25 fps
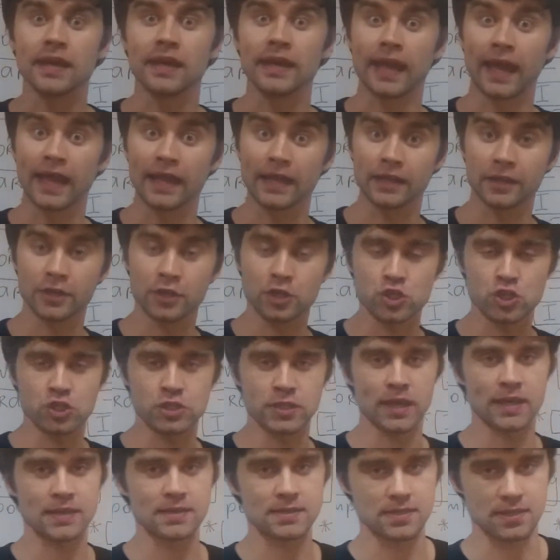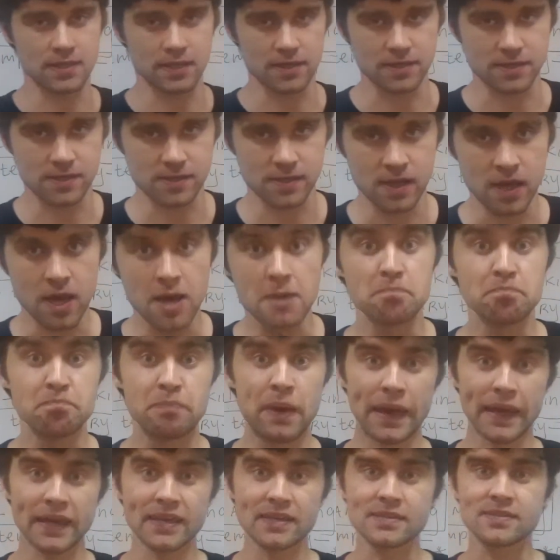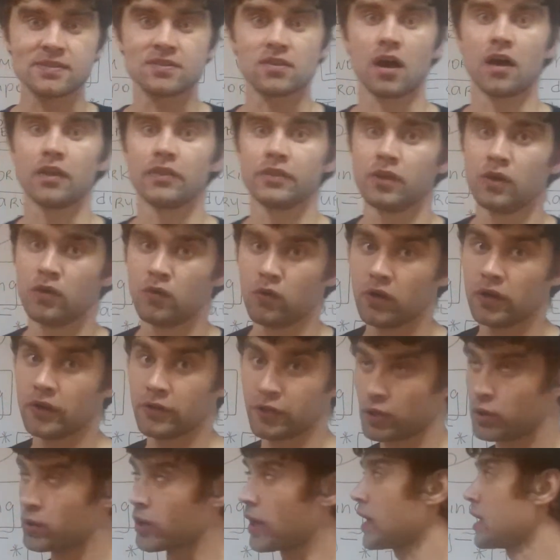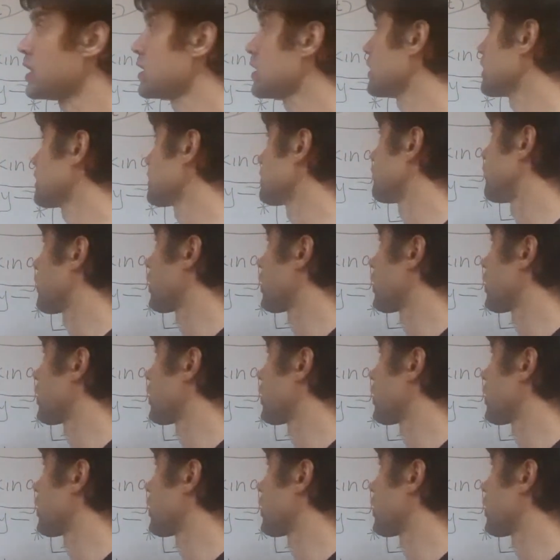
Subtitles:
in English tenses, based on the Ukrainian